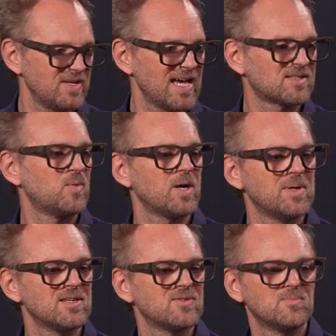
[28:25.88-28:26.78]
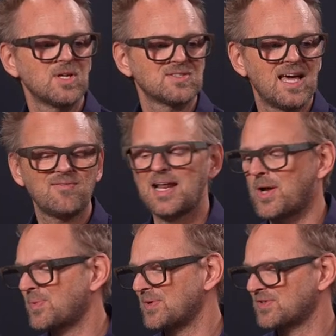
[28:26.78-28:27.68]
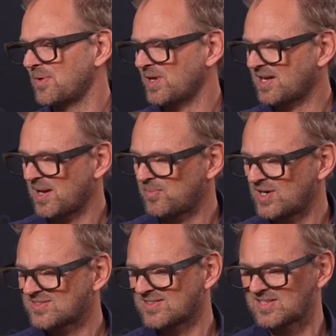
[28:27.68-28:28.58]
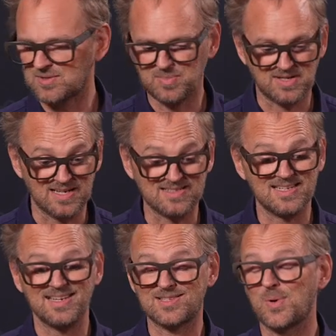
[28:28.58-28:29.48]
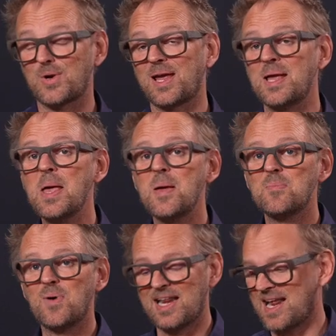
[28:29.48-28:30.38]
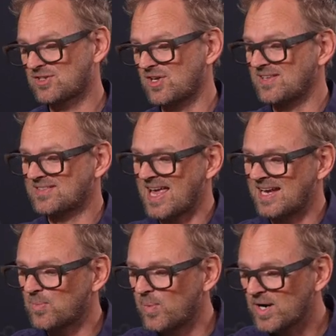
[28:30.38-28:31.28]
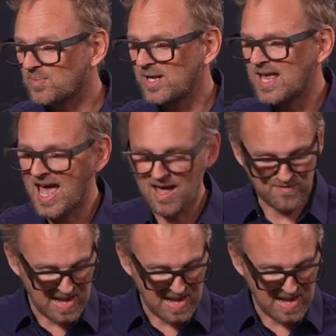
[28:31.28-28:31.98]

the Atom 1 Mini Zoom doesn't have an output, so we can't press the test button and see it's working, but it actually is. And what we have